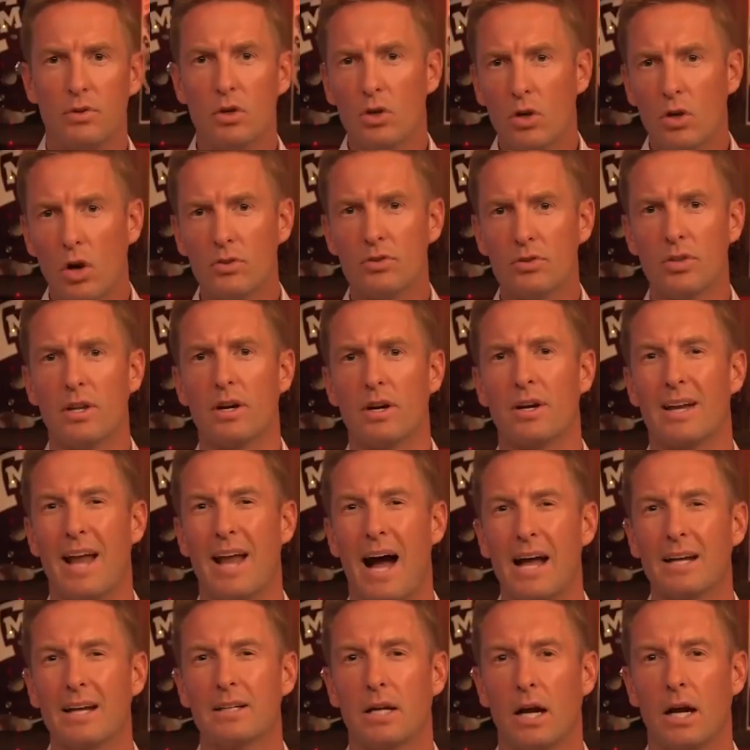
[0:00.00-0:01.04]
If you go to their
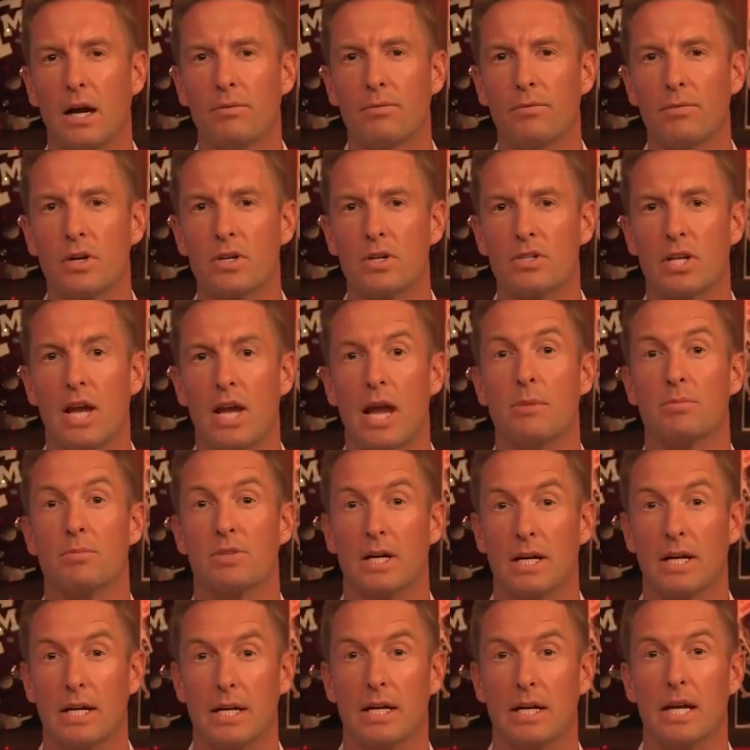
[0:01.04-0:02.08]
non-conference
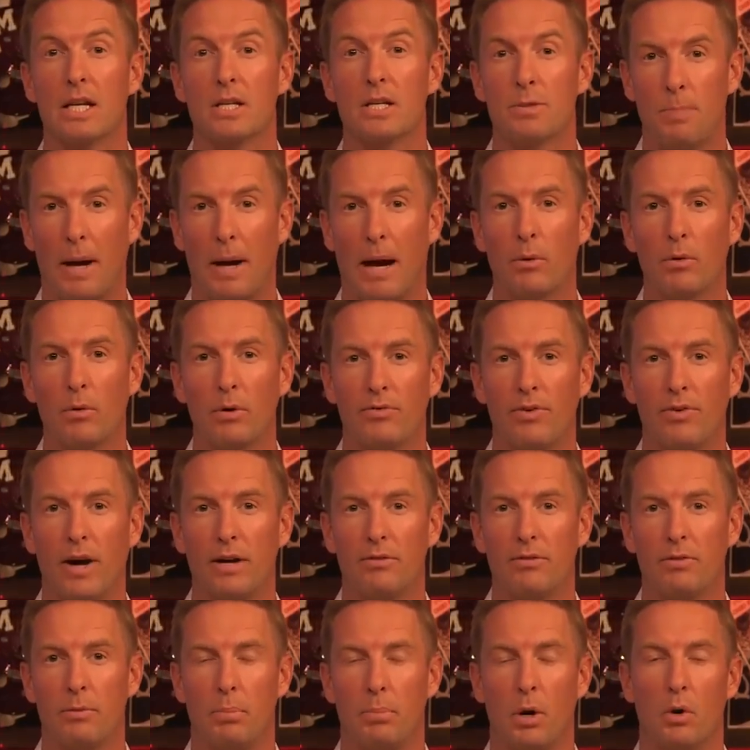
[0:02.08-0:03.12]
games against Power
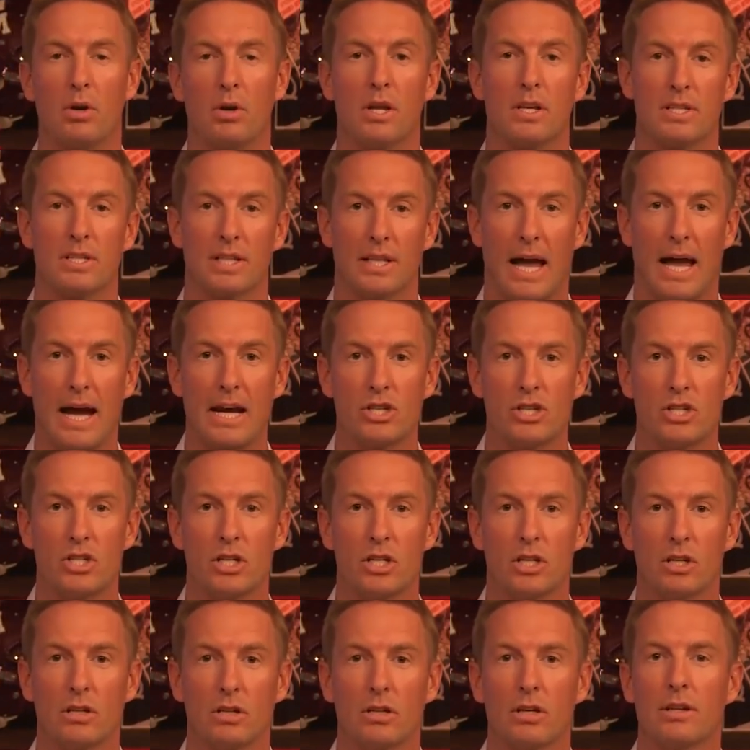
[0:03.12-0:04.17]
5 opponents
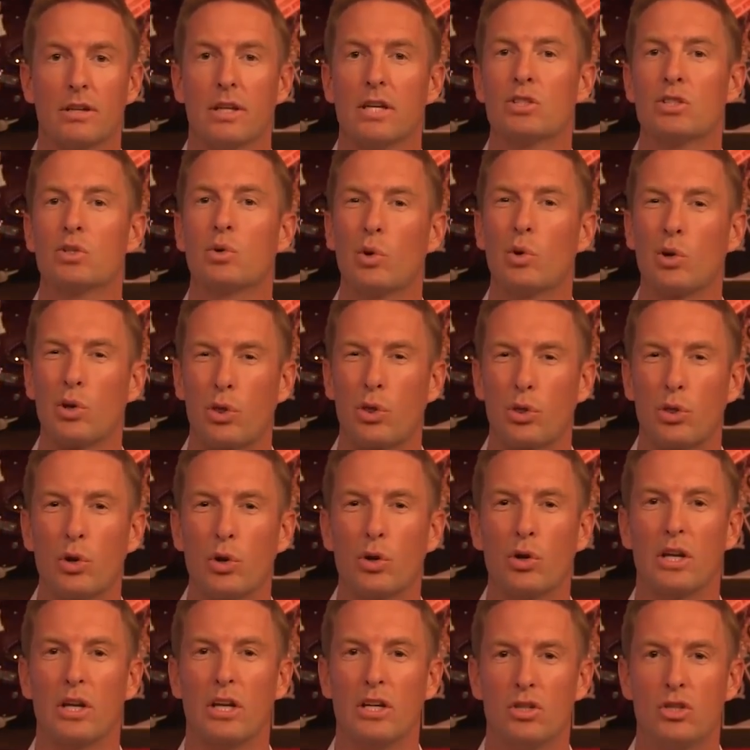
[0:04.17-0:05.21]
last year, they scored
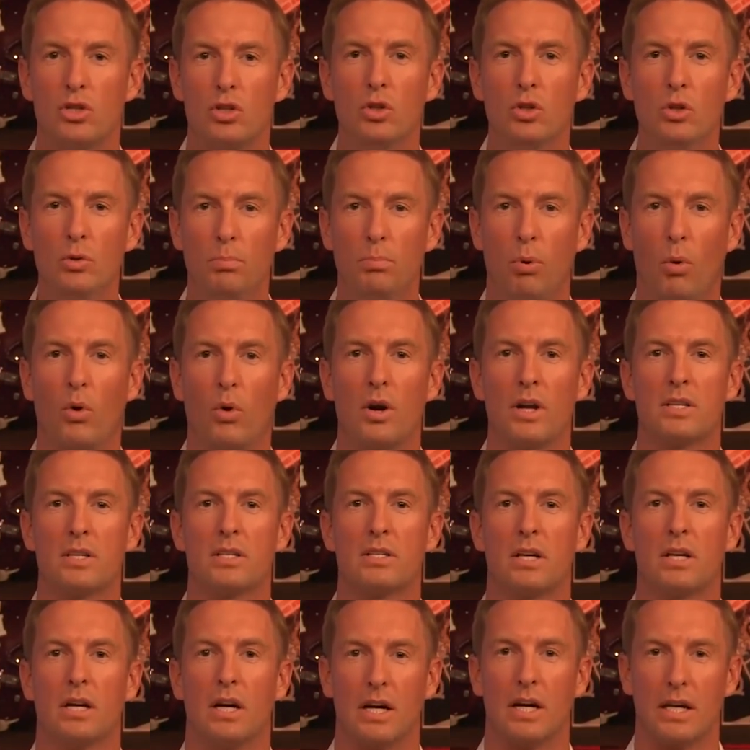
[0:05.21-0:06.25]
32
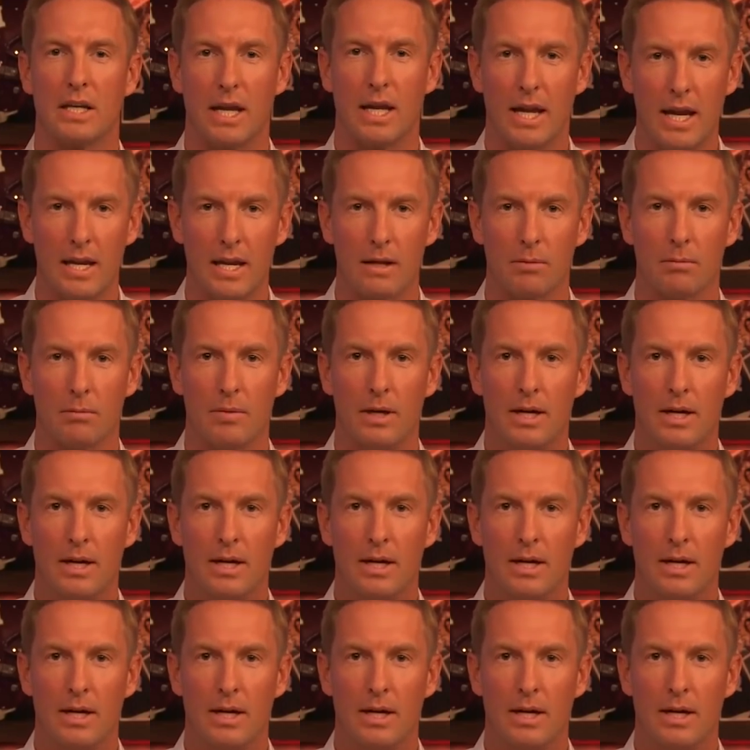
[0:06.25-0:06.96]
points a game.